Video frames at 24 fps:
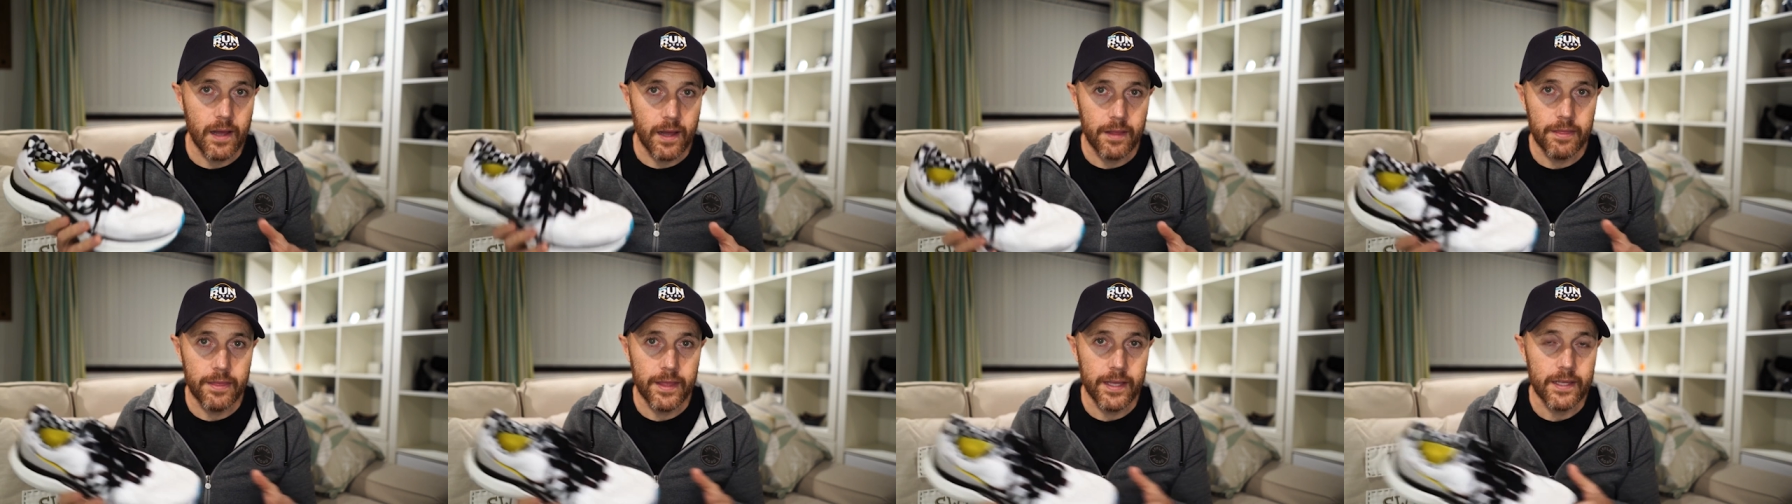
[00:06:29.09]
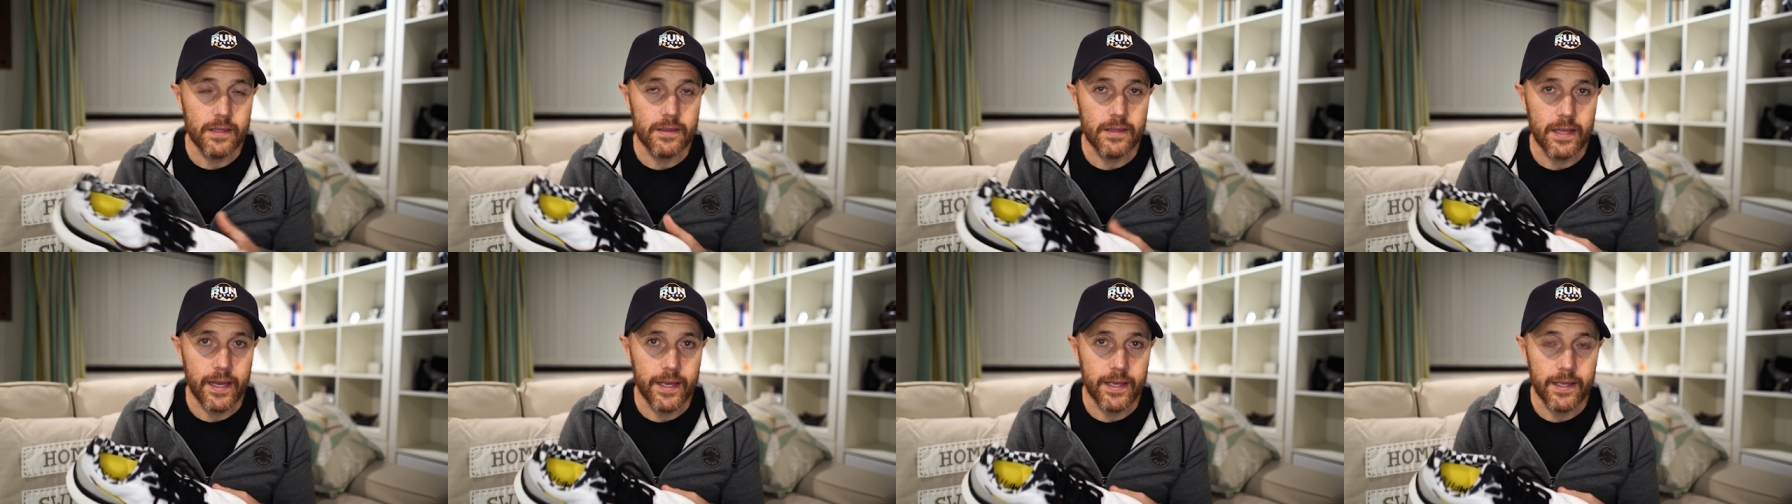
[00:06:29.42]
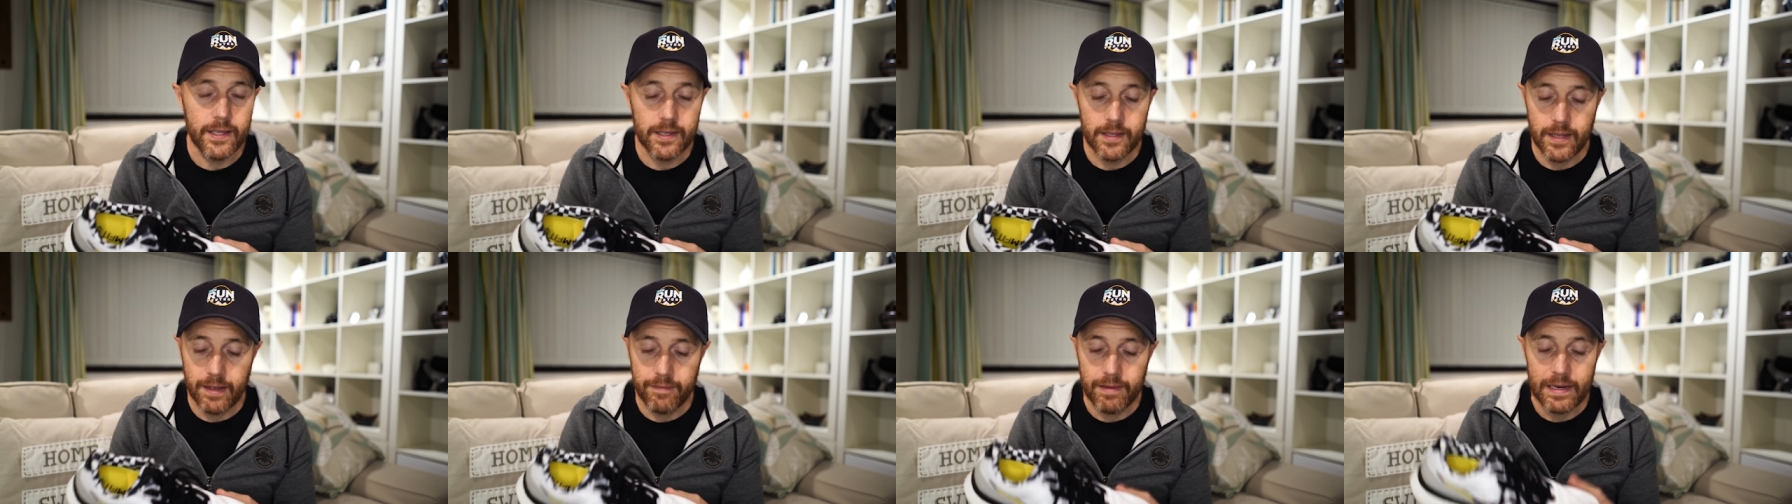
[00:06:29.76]
I think
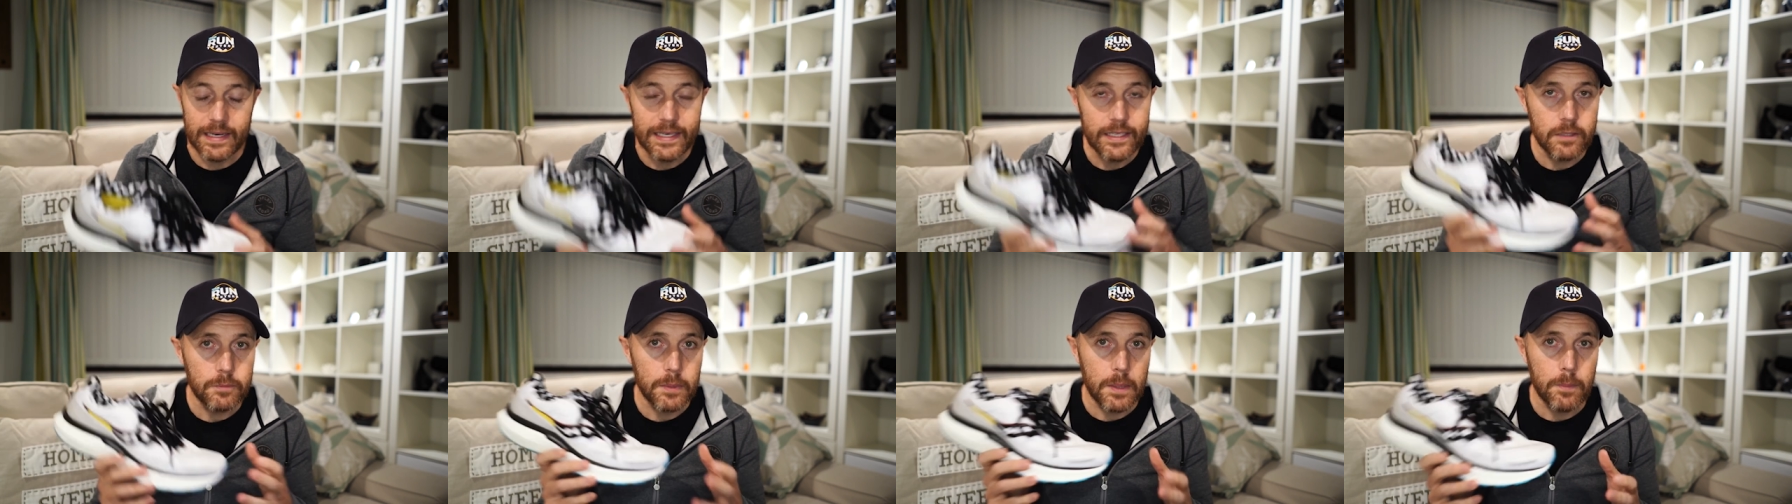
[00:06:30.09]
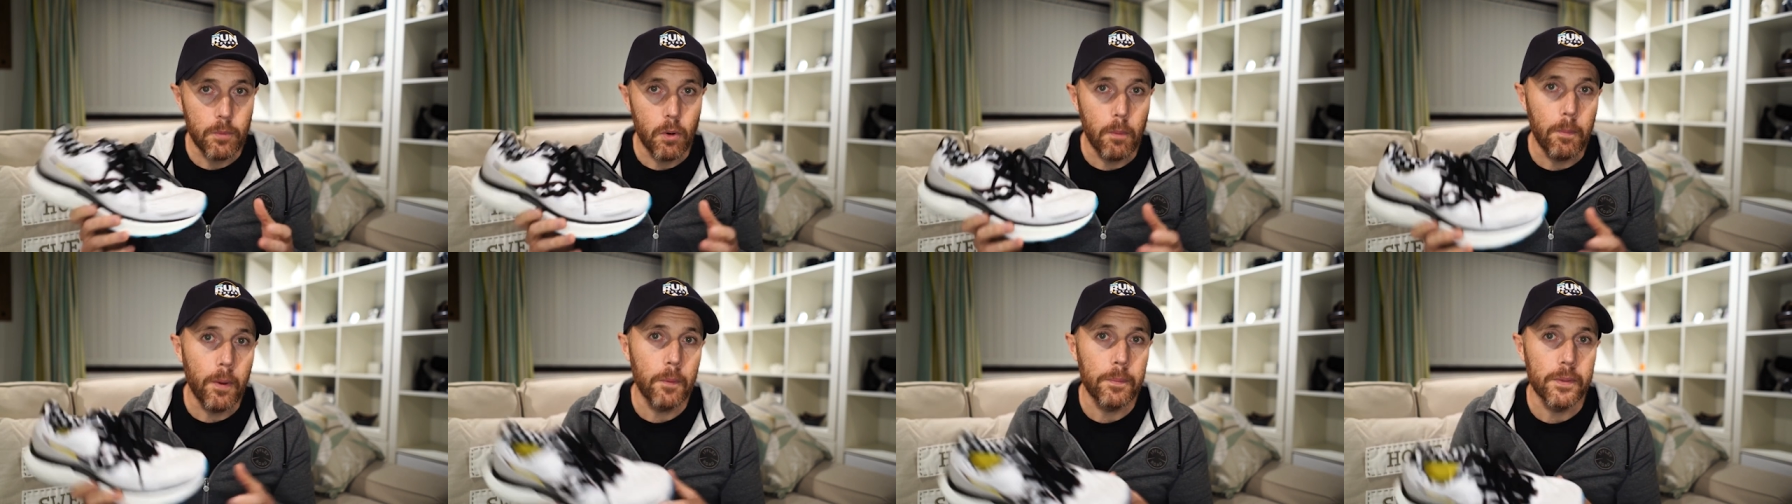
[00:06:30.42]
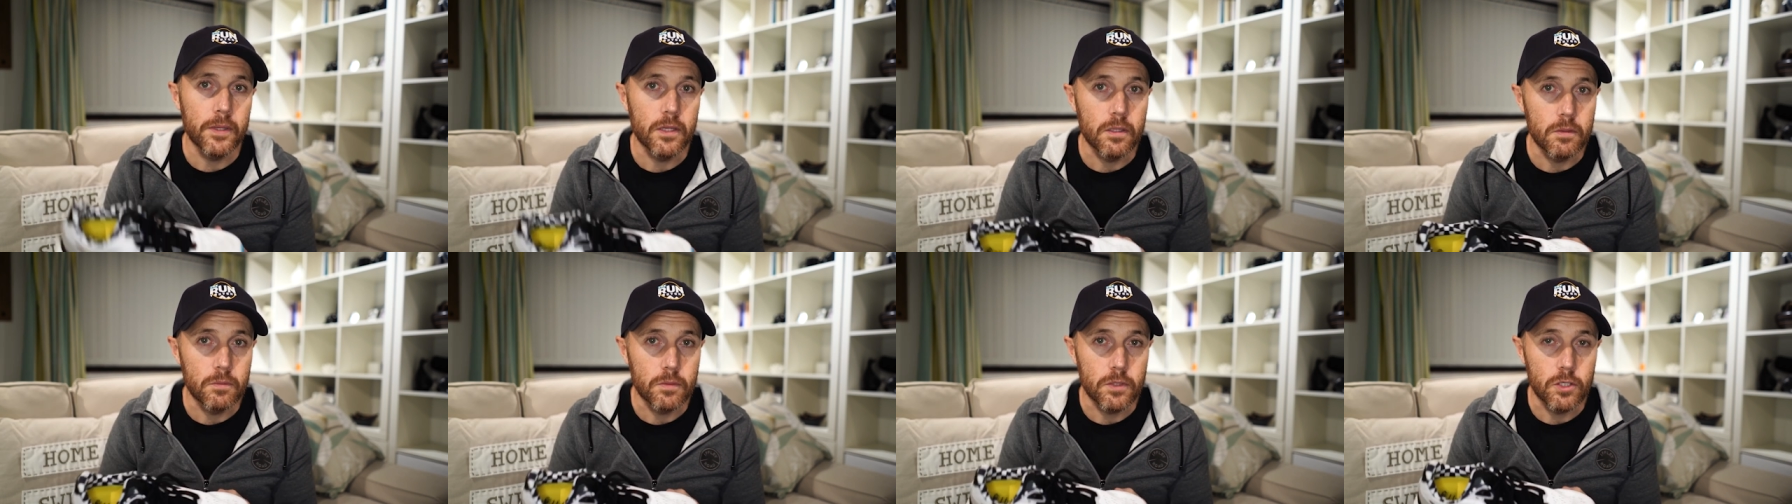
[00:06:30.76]
they have a little bit more
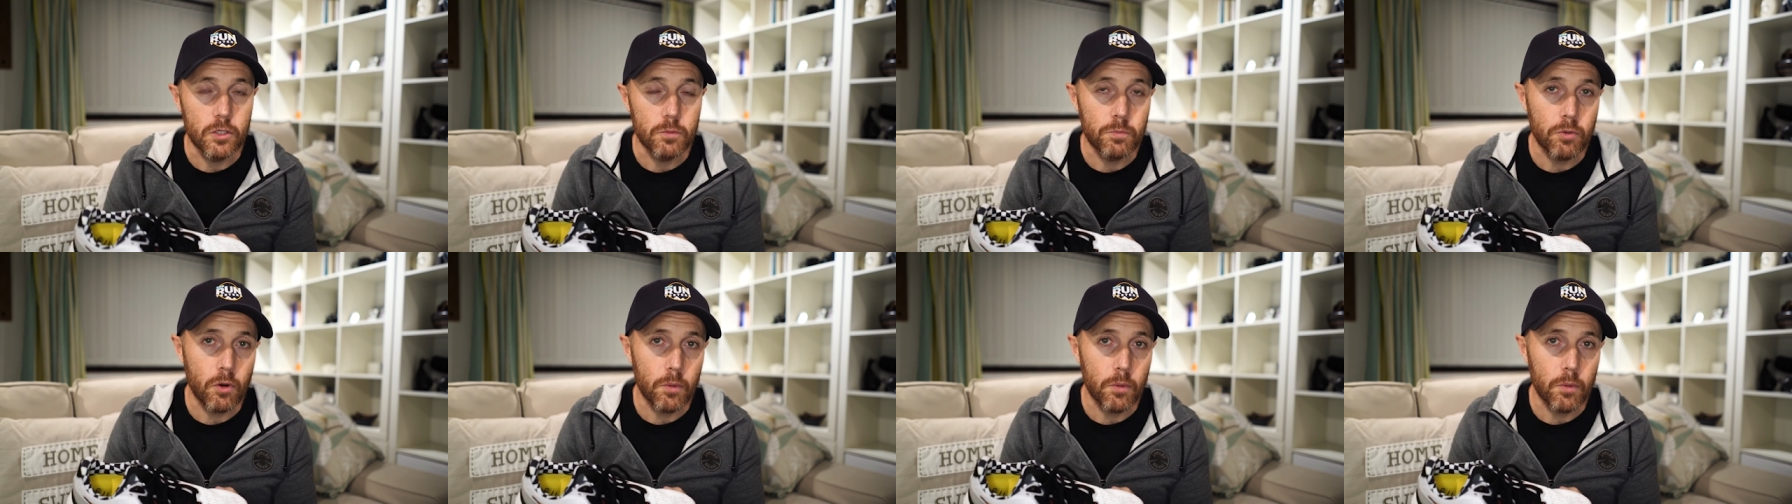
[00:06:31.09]
popping than you